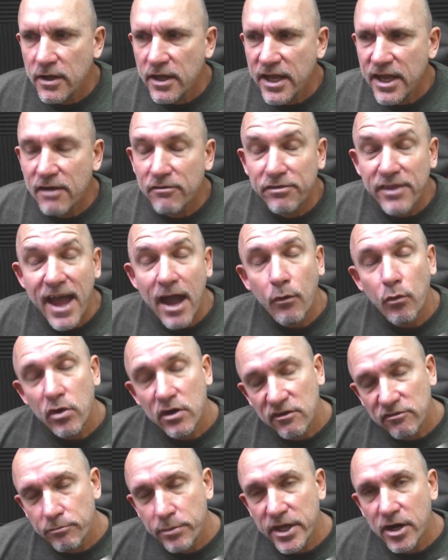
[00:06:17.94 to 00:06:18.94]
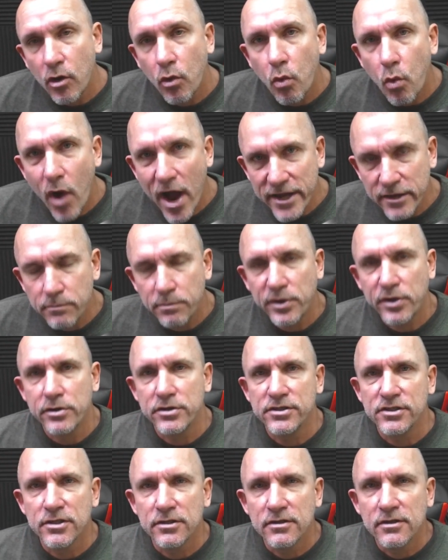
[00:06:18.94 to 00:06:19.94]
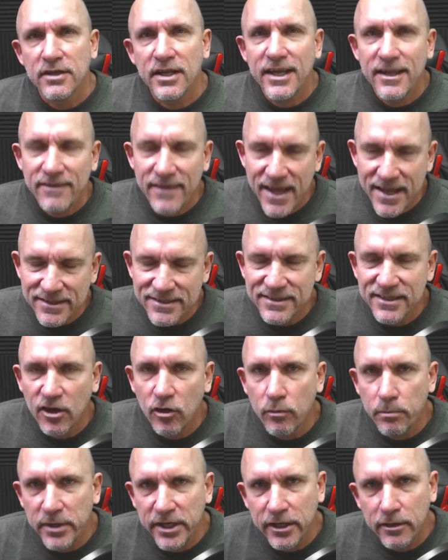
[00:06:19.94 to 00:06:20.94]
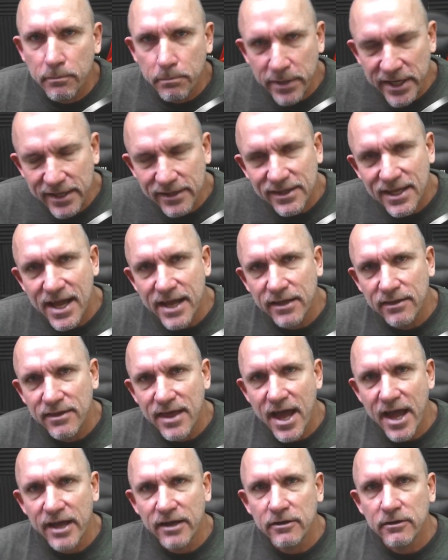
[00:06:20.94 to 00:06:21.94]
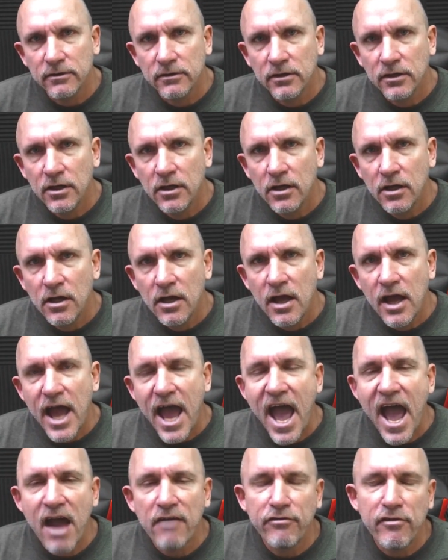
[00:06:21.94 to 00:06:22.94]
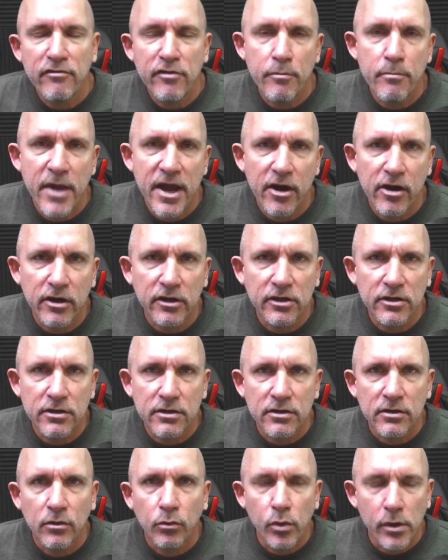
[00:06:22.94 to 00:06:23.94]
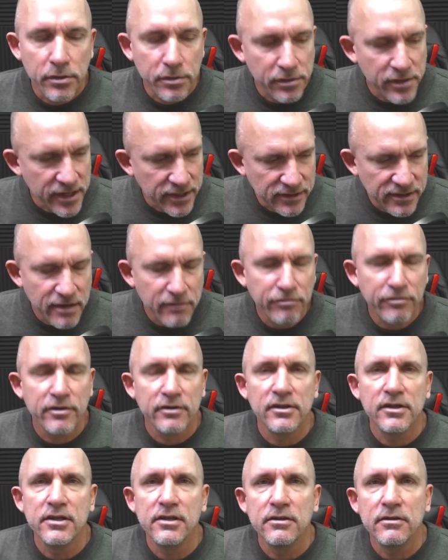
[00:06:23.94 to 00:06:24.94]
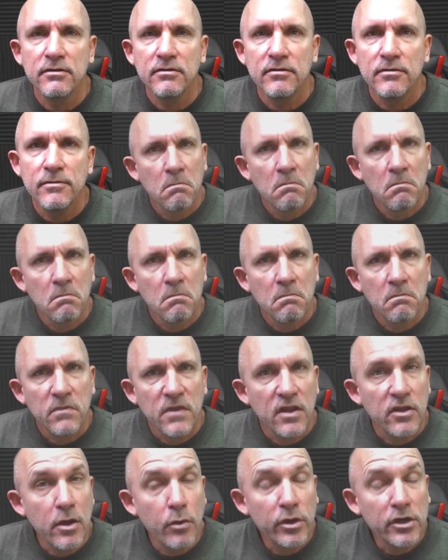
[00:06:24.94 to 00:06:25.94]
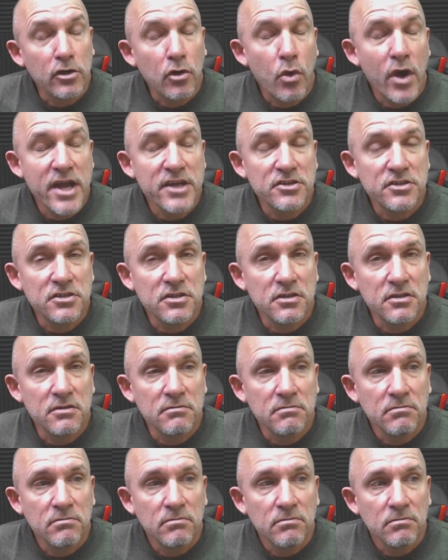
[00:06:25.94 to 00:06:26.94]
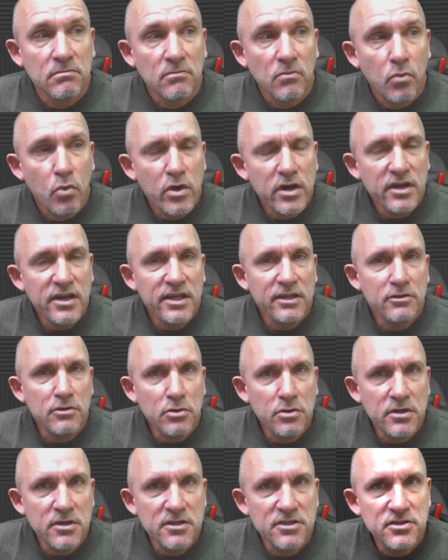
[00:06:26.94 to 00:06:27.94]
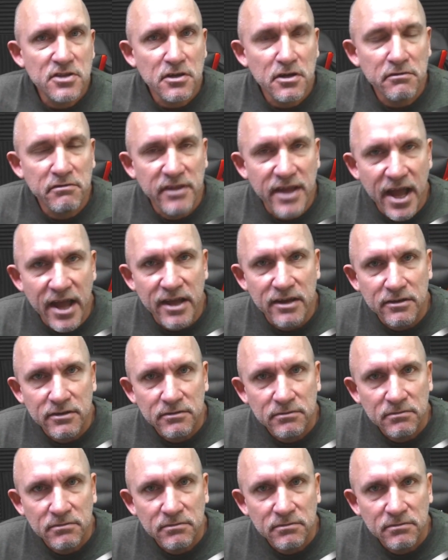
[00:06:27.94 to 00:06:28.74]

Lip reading: if that would have been a white person in that cell being beat like that, half of America would think differently. They would question, what did he do to deserve that?